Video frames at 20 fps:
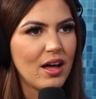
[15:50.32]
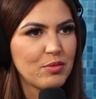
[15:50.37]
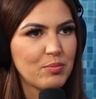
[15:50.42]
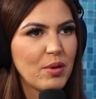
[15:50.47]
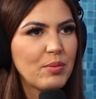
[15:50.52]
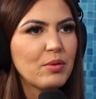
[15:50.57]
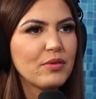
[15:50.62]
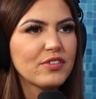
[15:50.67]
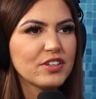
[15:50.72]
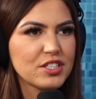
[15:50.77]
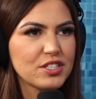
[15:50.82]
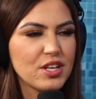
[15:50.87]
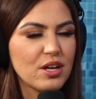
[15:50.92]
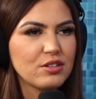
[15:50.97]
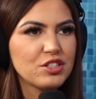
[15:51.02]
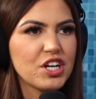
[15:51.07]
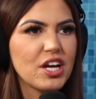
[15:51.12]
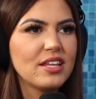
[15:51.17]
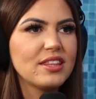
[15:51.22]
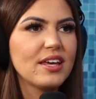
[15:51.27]
People versus
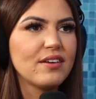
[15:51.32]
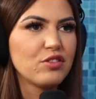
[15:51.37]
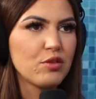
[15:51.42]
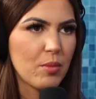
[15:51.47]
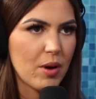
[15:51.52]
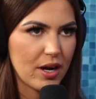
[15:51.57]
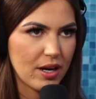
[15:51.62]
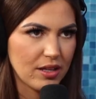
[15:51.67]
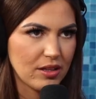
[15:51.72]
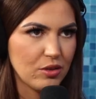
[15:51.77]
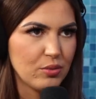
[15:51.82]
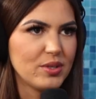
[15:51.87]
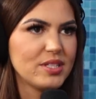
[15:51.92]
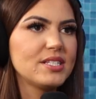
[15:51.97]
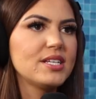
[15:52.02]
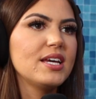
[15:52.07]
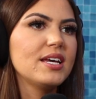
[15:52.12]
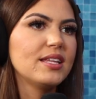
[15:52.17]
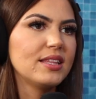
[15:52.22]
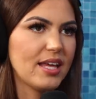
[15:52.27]
OJ, they have the Monica
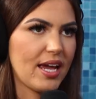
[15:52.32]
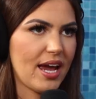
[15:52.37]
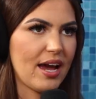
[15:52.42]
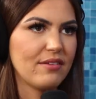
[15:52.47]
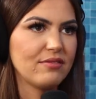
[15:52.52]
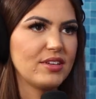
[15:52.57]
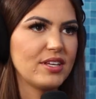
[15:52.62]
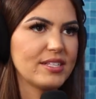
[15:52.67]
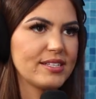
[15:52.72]
Lewinsky, and they have the